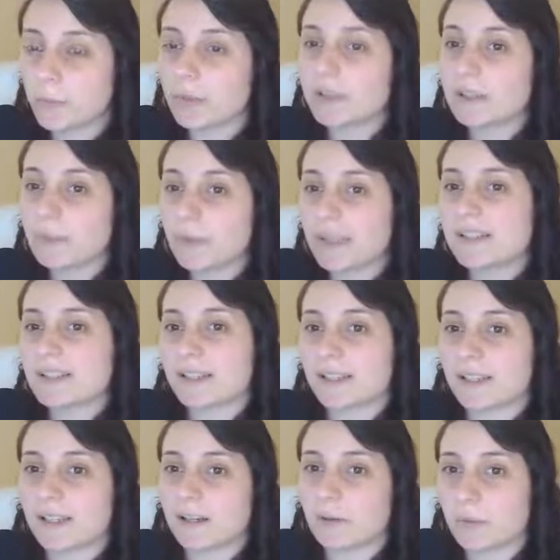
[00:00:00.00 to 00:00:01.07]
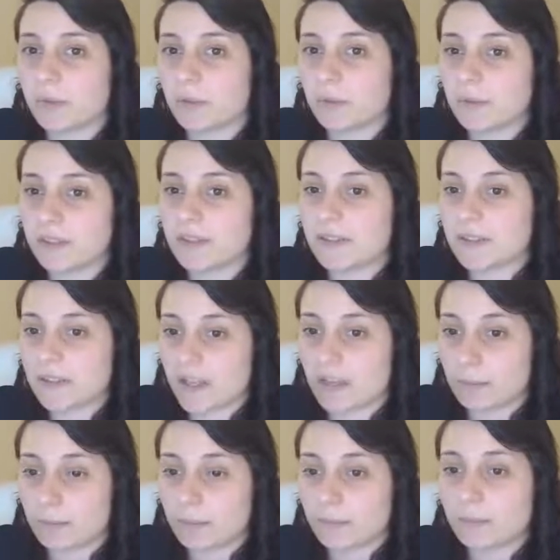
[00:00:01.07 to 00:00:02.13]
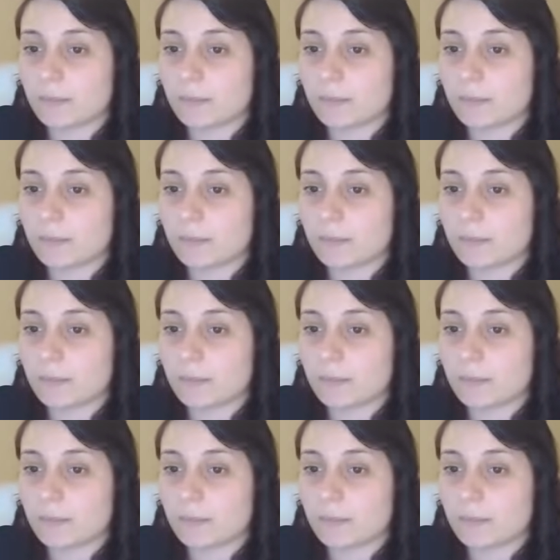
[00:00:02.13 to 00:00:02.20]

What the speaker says: but the basic layout will be the same.